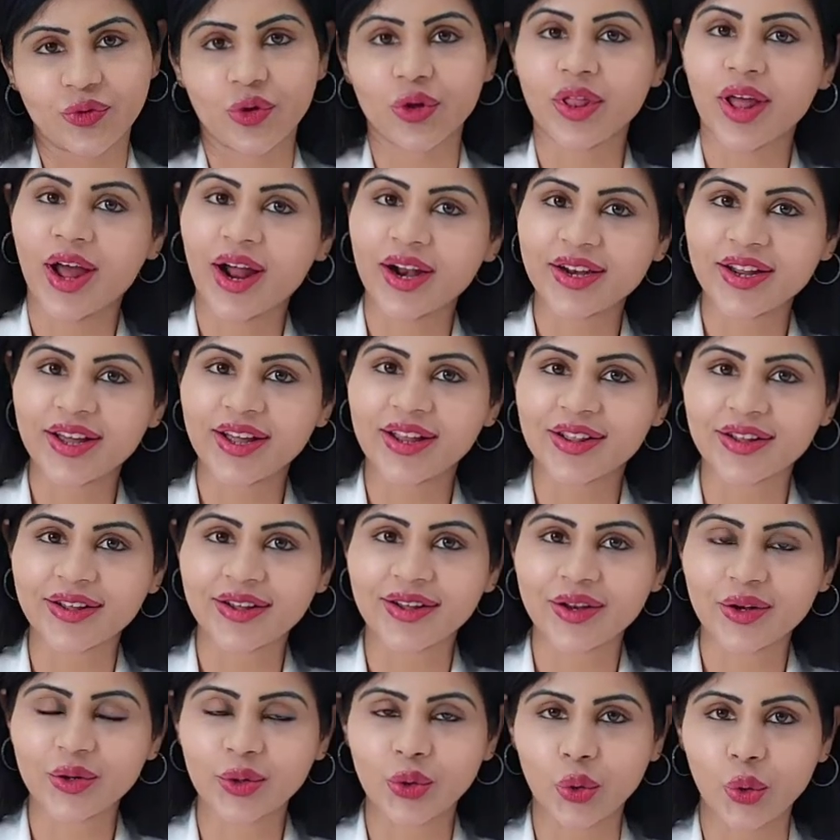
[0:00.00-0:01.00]
that healthy
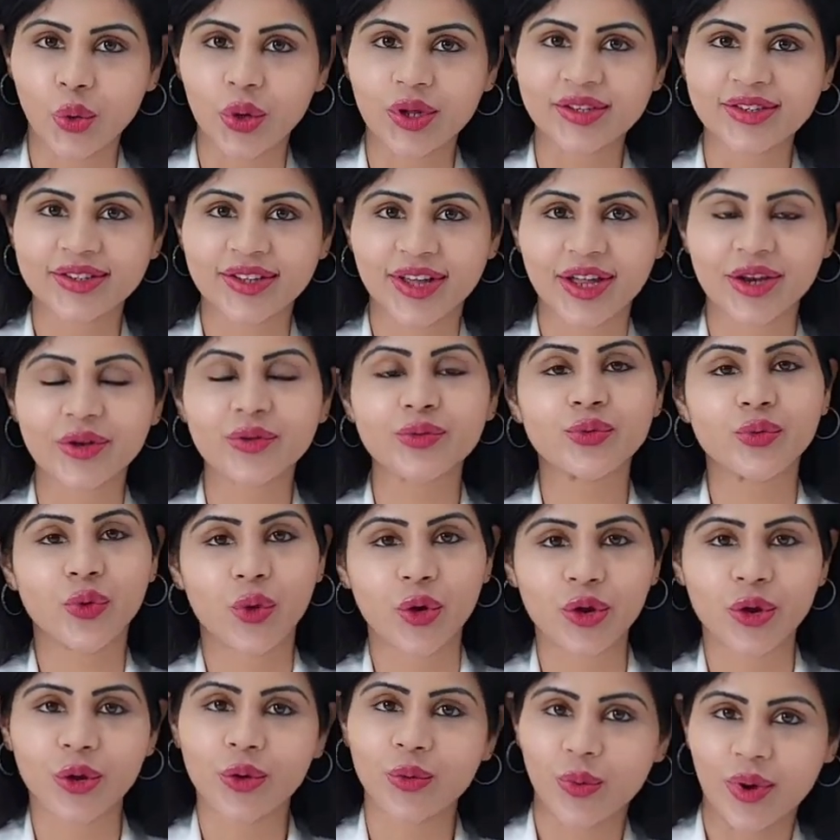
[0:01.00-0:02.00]
and glowing skin for
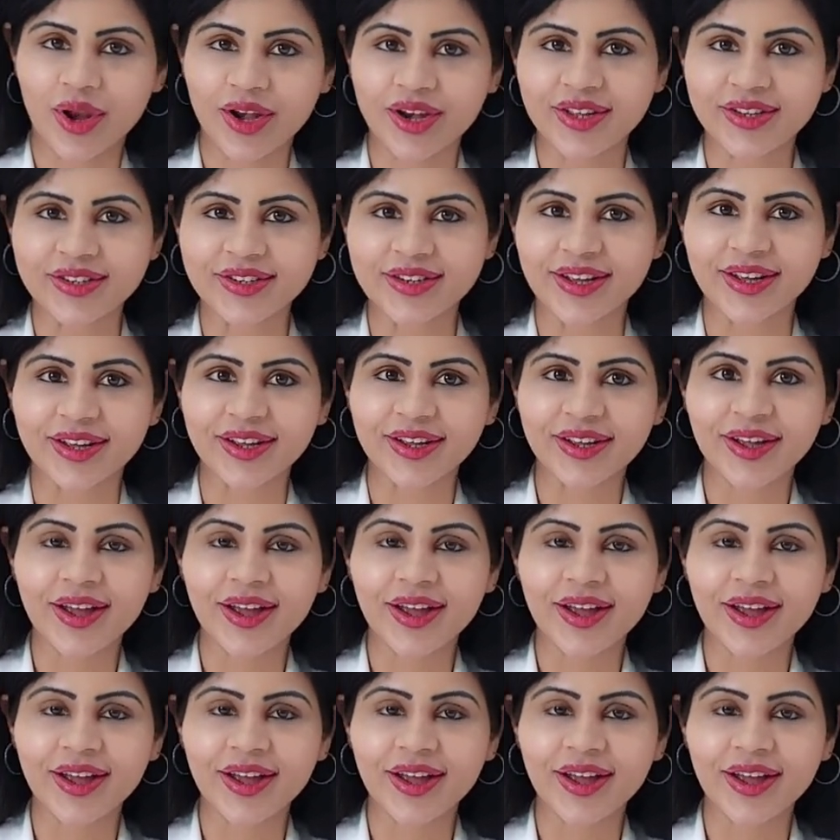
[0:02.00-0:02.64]
your wedding day.